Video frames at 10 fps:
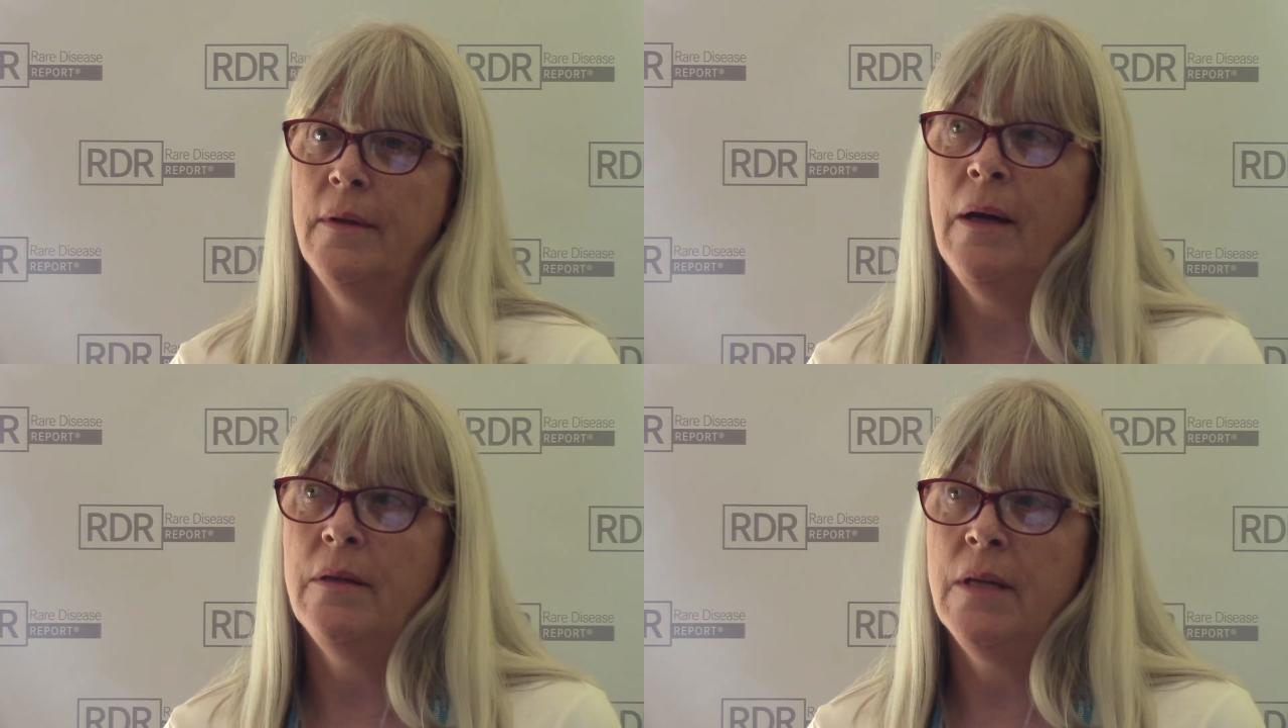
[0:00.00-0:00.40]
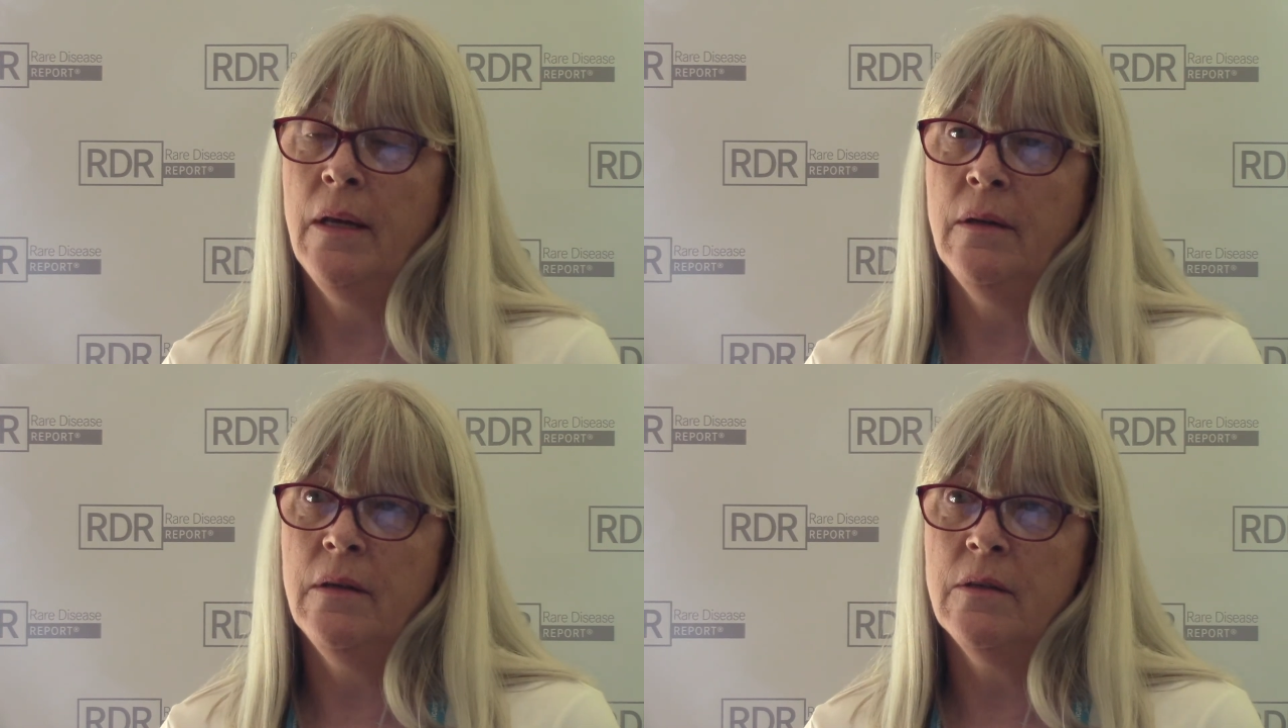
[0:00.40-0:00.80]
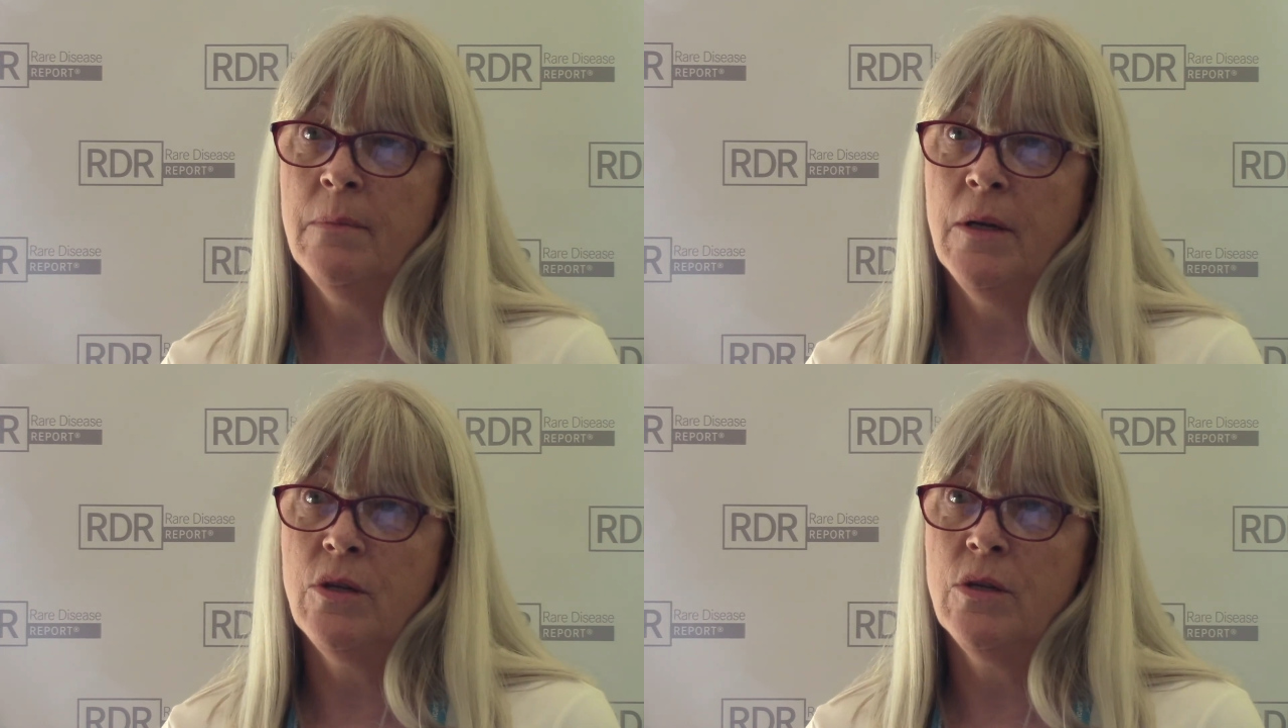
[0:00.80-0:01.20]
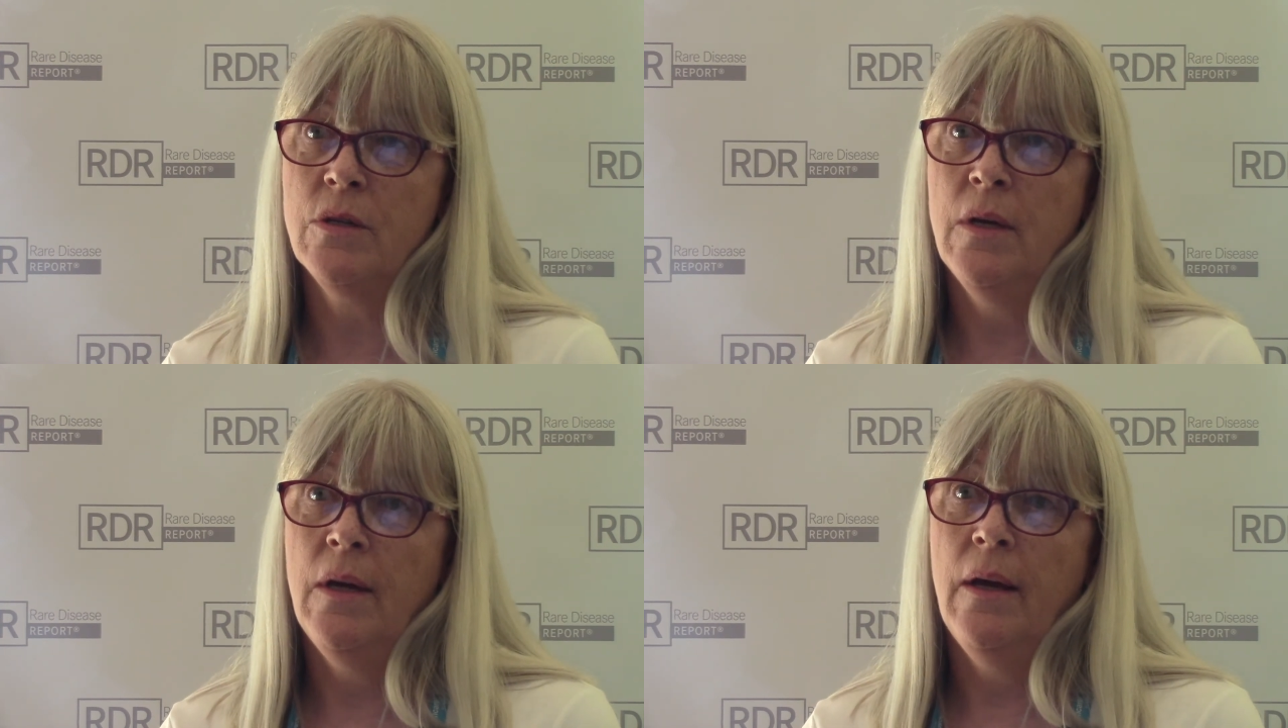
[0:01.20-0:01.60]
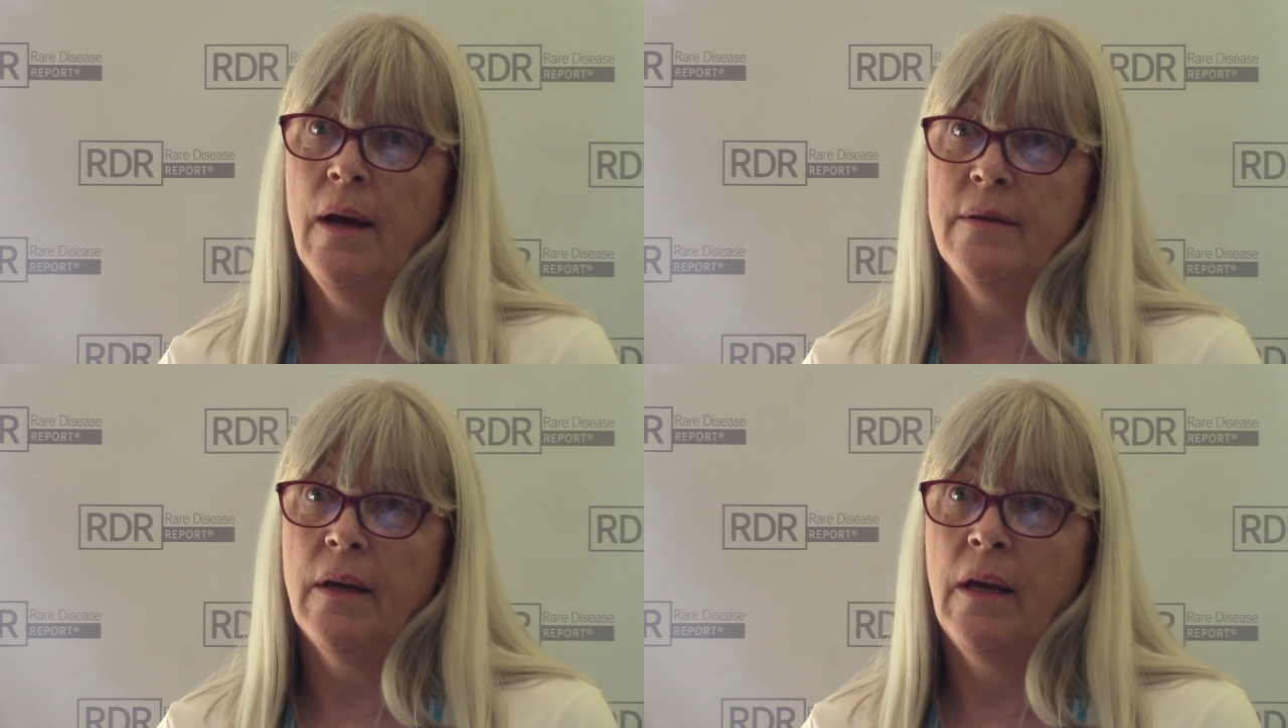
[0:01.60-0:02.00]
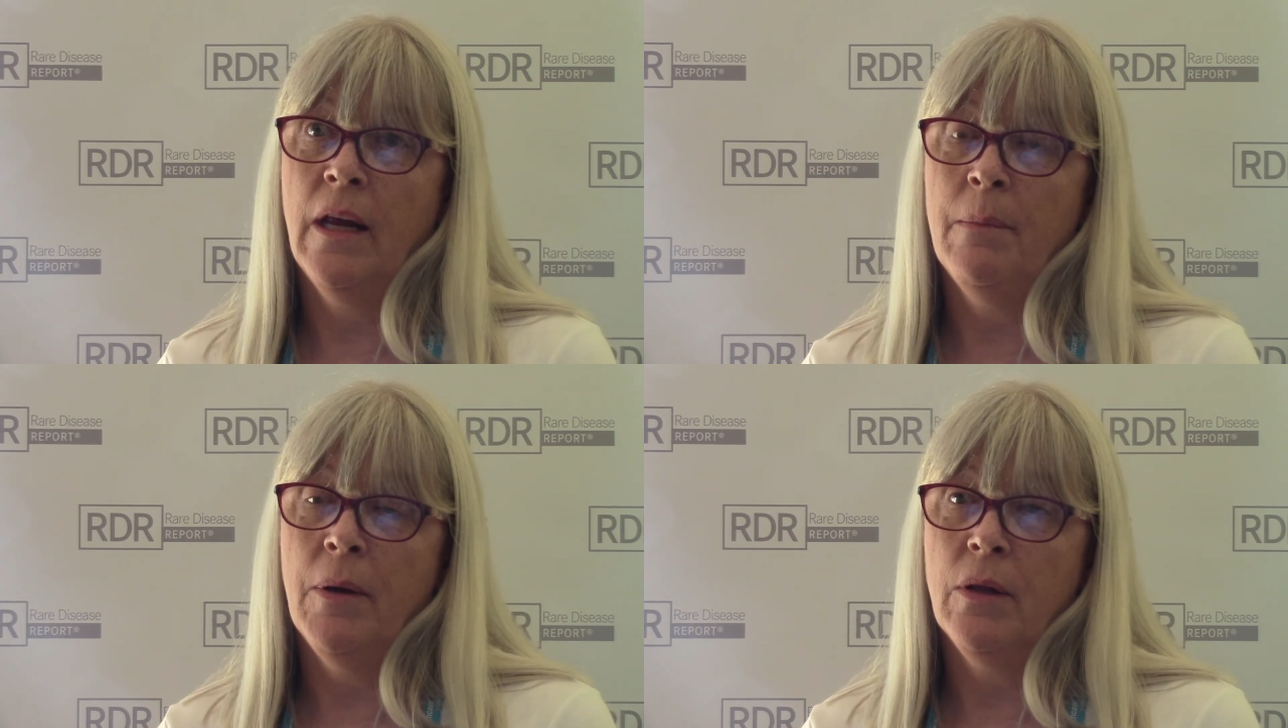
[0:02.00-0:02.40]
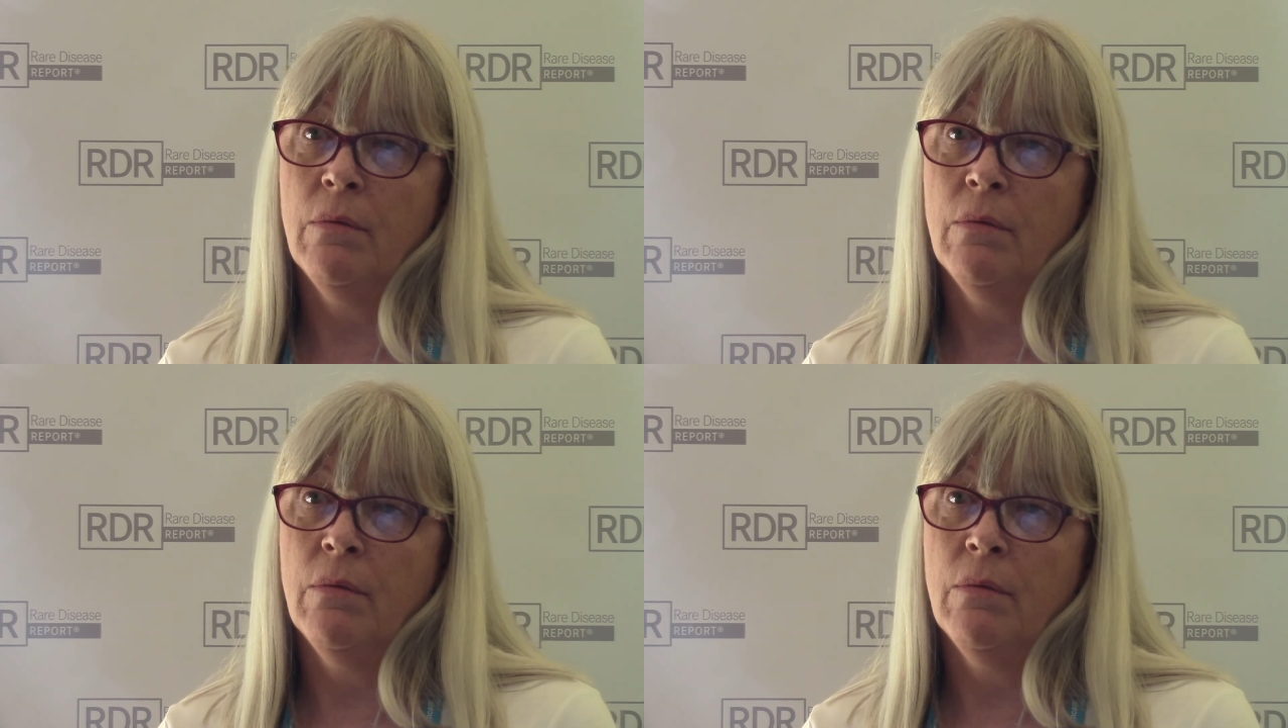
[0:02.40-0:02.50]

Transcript: I attend as much as I can about